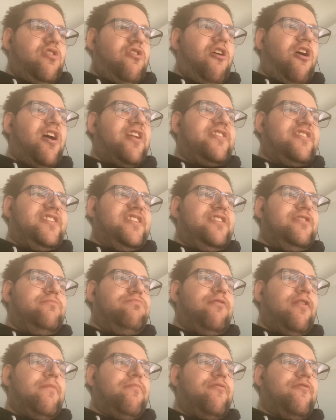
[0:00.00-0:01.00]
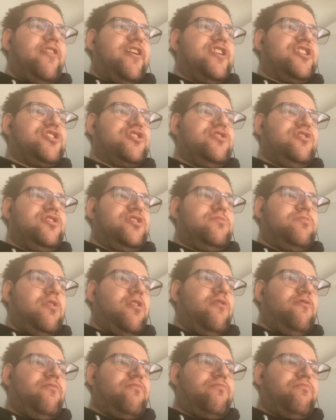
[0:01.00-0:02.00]
ideal preparation as
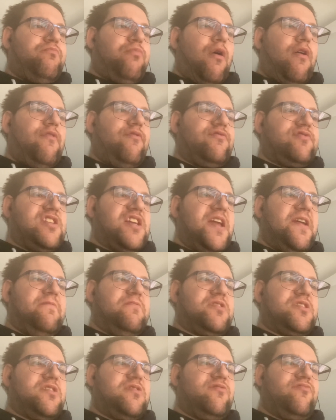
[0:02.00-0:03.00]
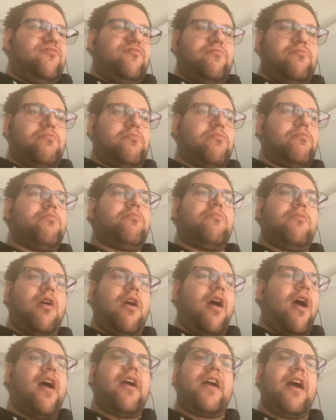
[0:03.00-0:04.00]
well. Both teams are
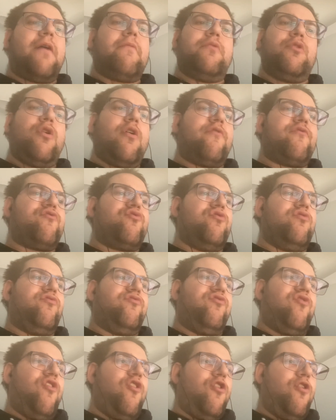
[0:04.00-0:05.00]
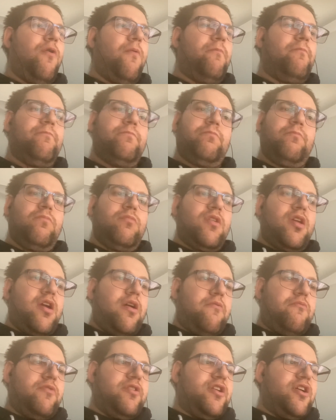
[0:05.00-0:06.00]
coming off good form.
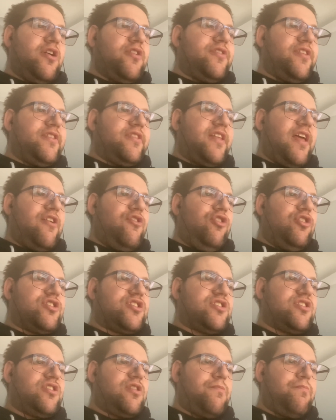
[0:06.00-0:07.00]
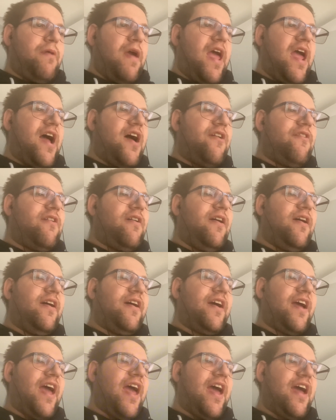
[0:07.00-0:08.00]
We know that they lost to the
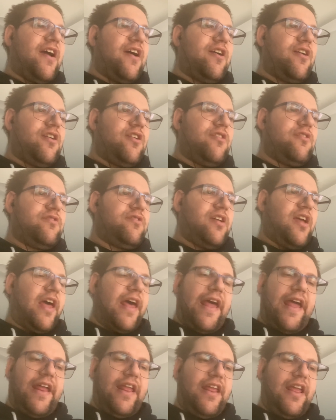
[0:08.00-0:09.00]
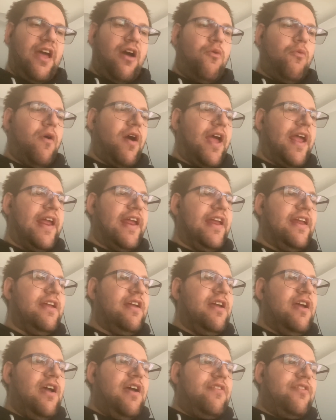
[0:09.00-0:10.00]
Power at home, away.
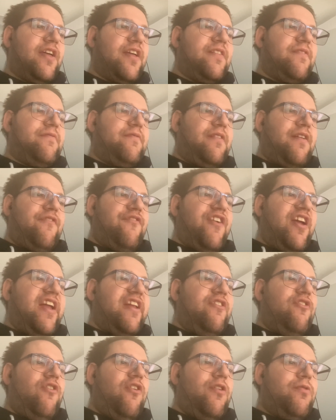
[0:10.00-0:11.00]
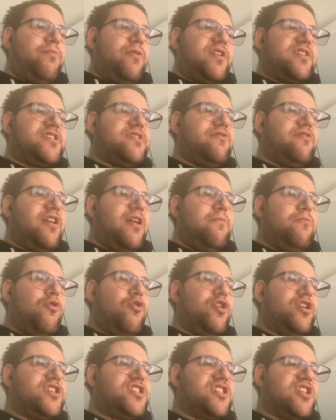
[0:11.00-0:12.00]
They defeated North by 17
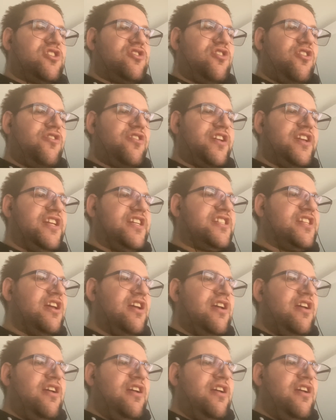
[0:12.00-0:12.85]
points, the Doggies.